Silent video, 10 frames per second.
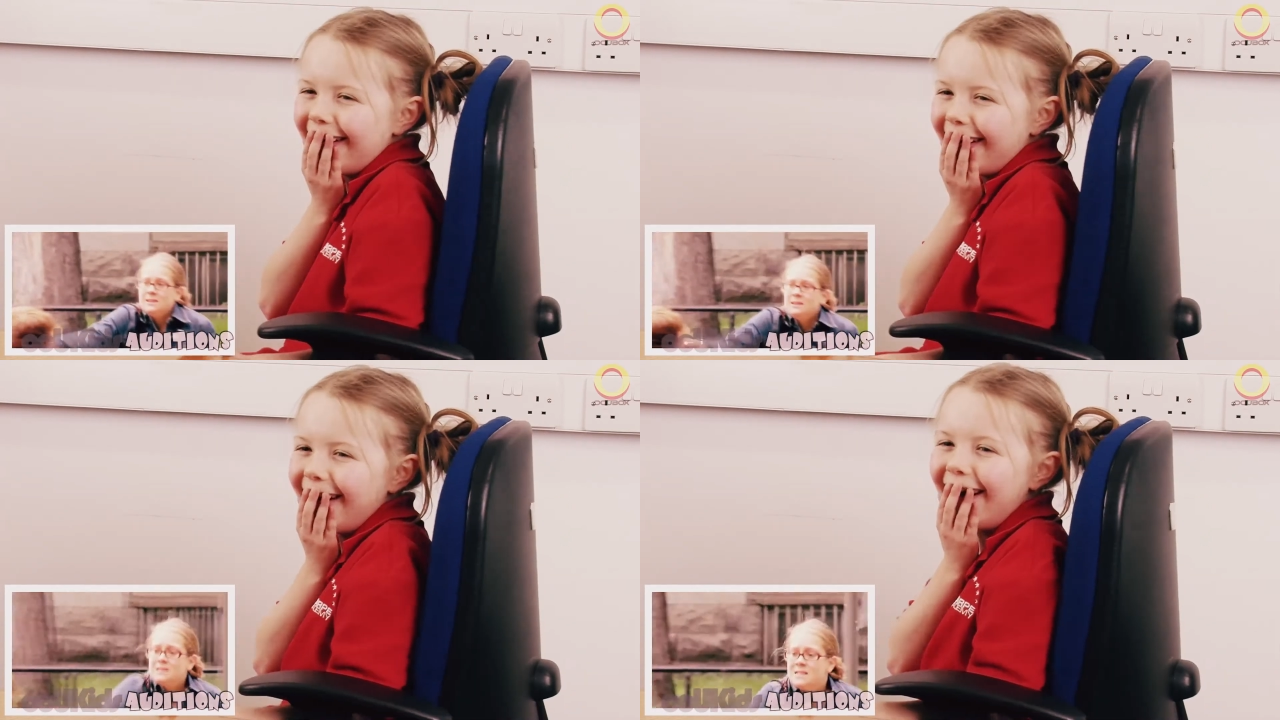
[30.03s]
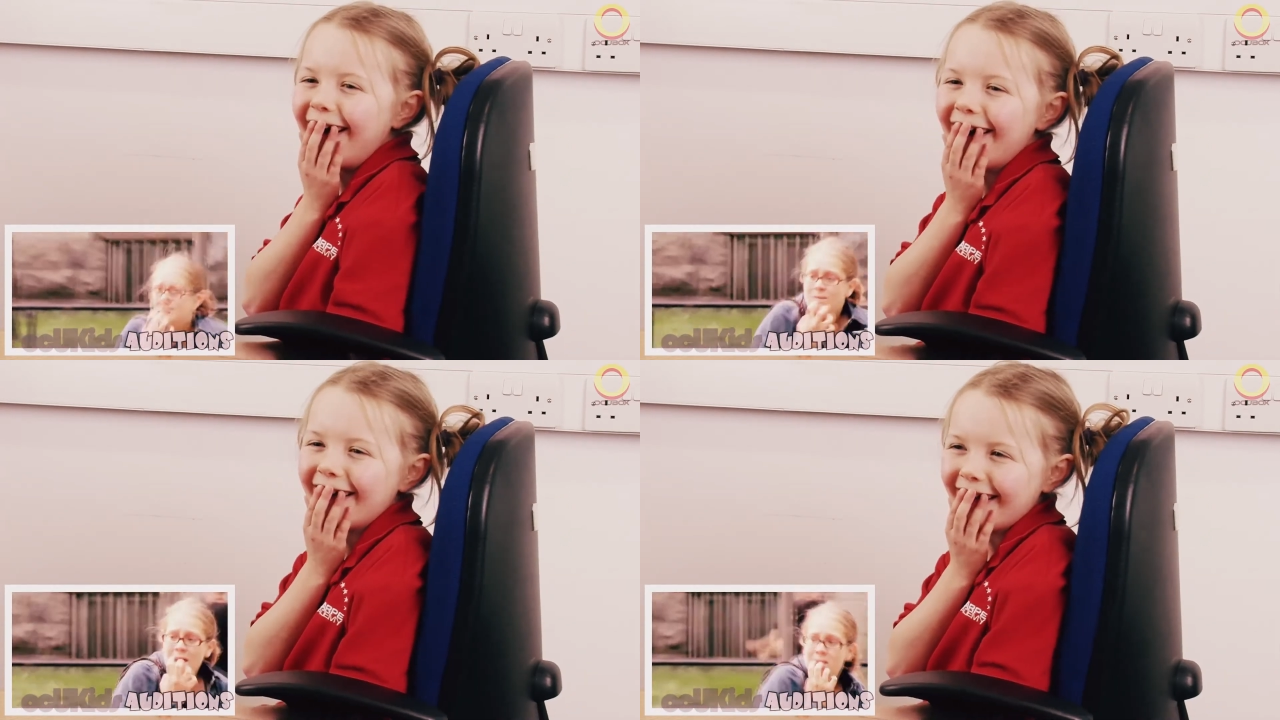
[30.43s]
Oh,
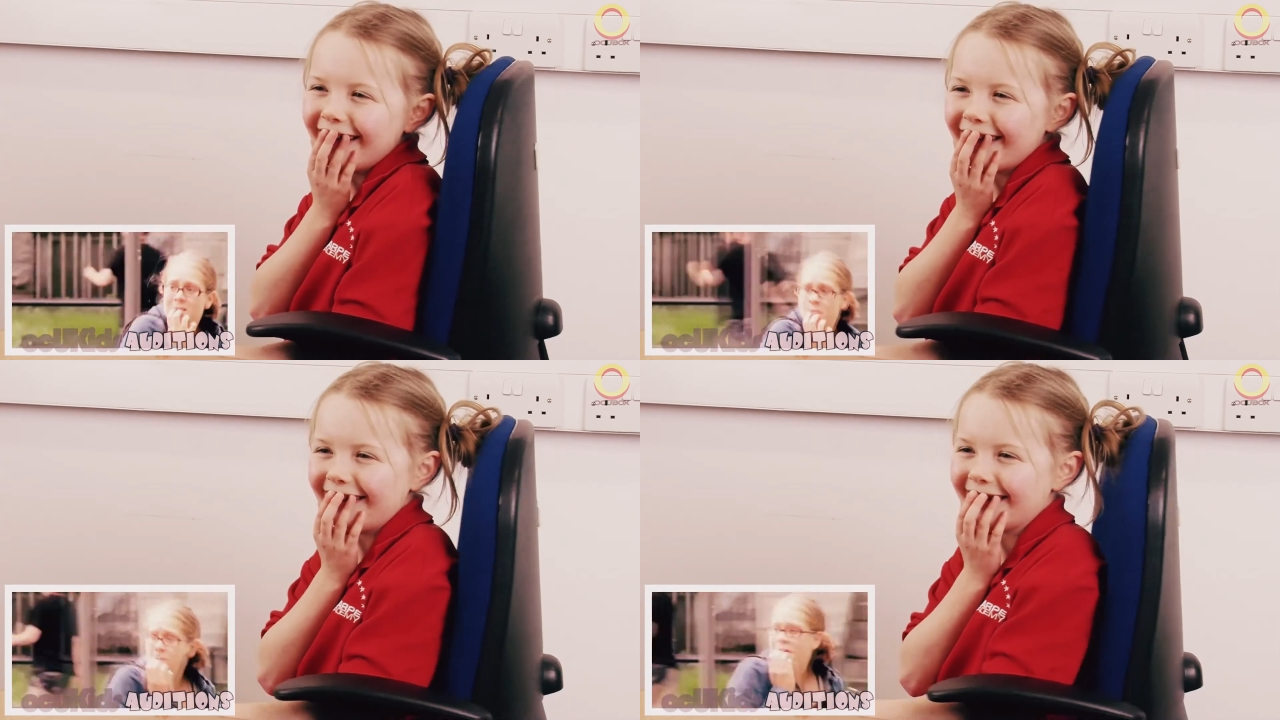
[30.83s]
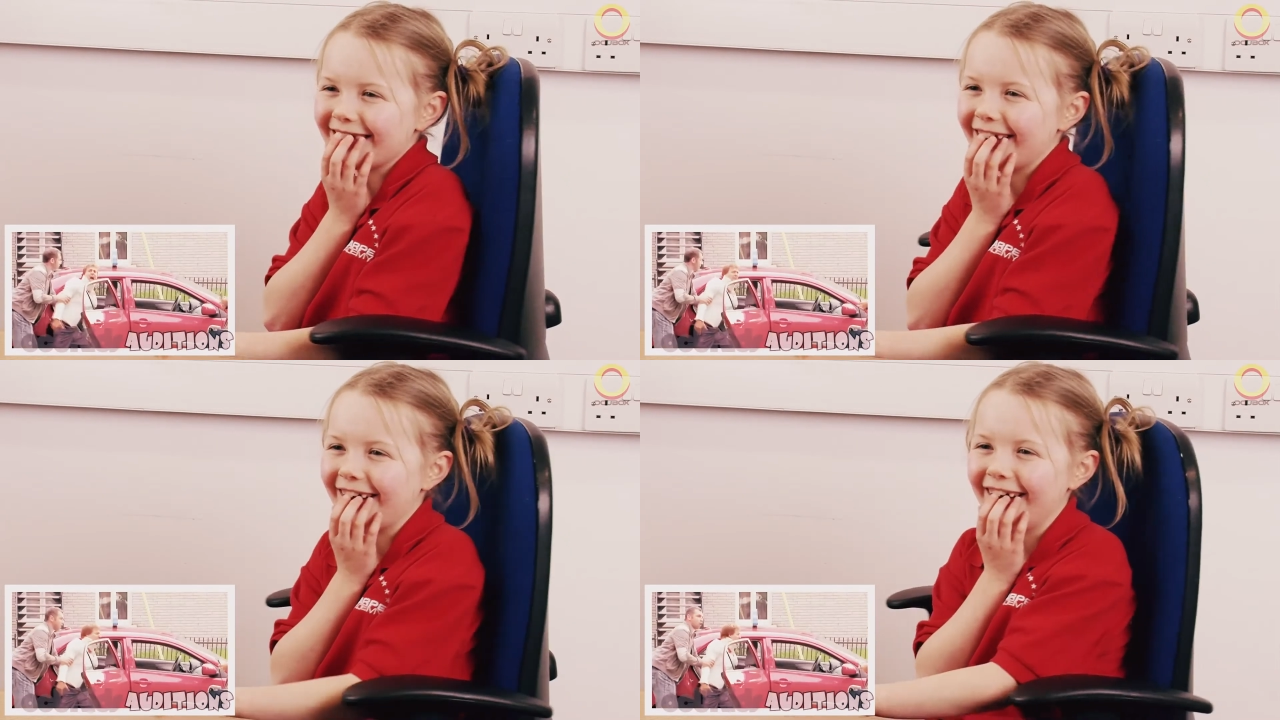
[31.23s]
that
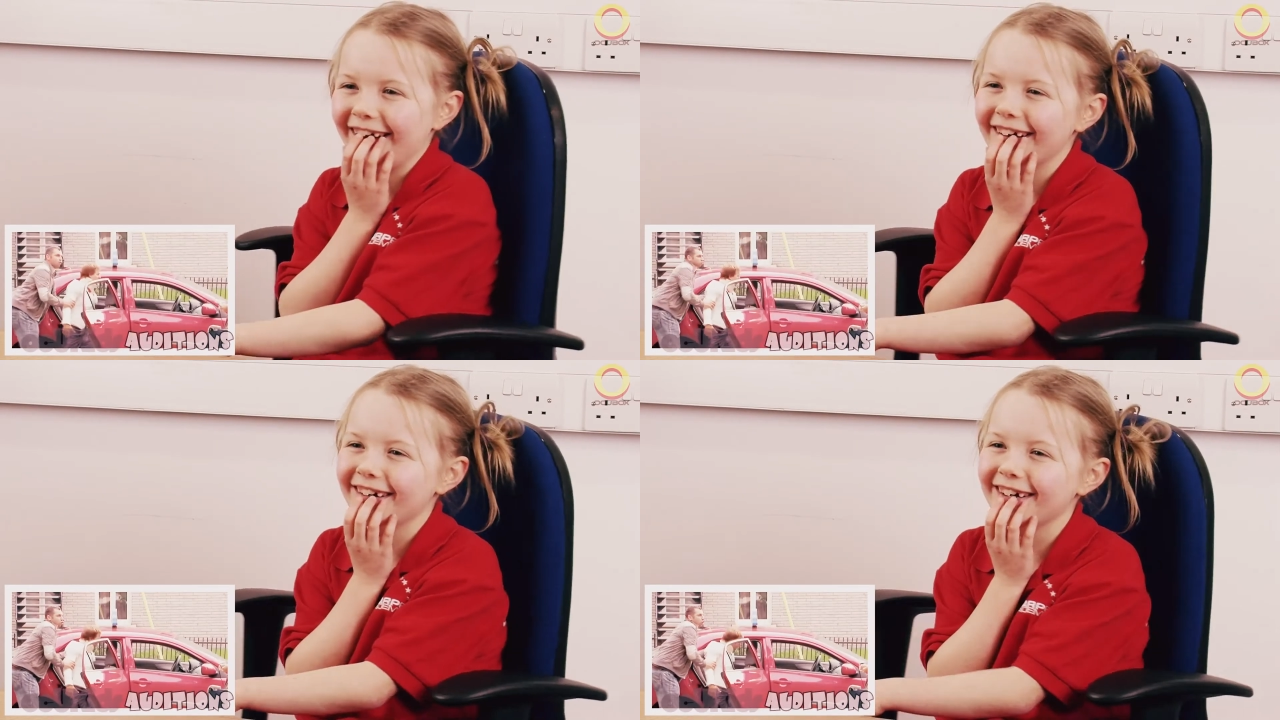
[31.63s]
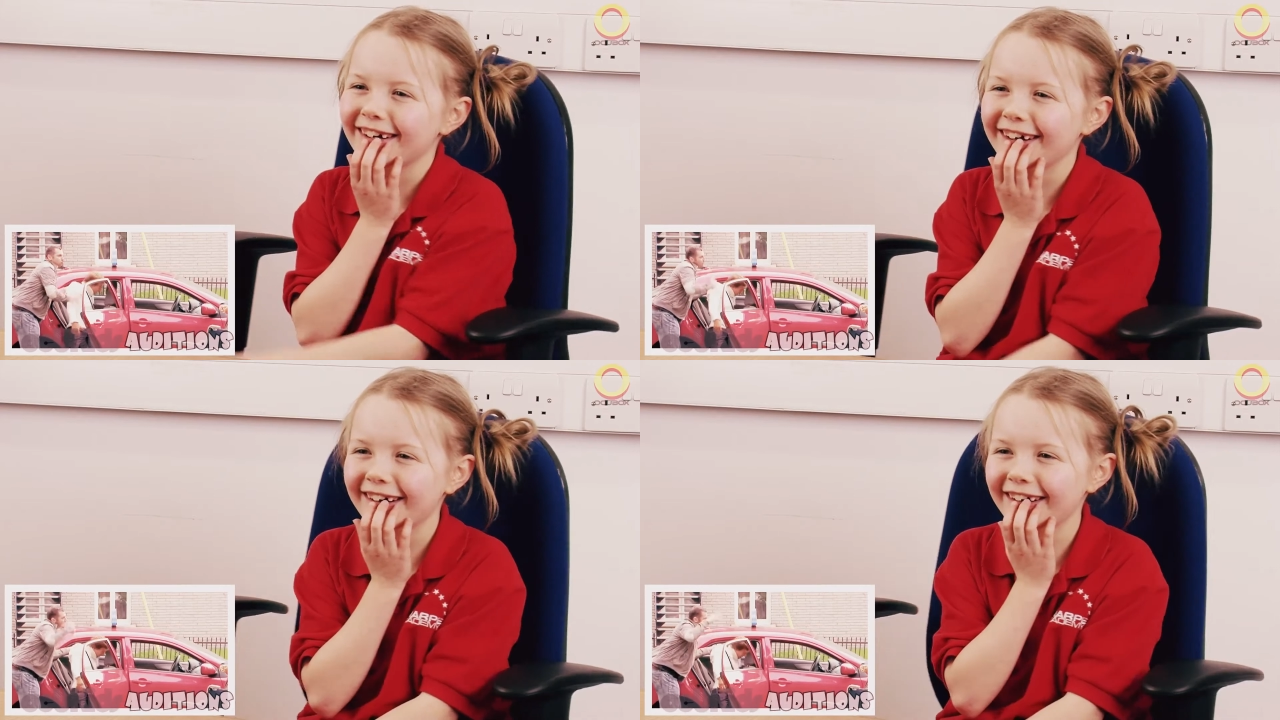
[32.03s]

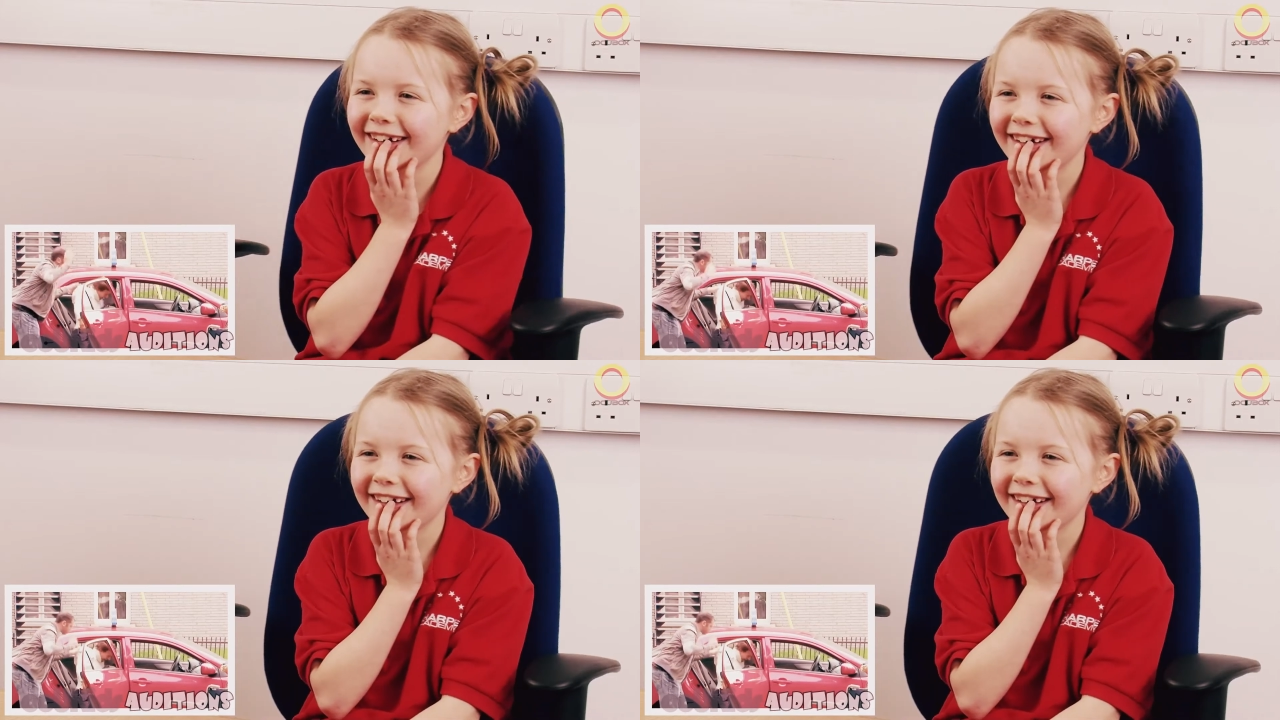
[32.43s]
hurt.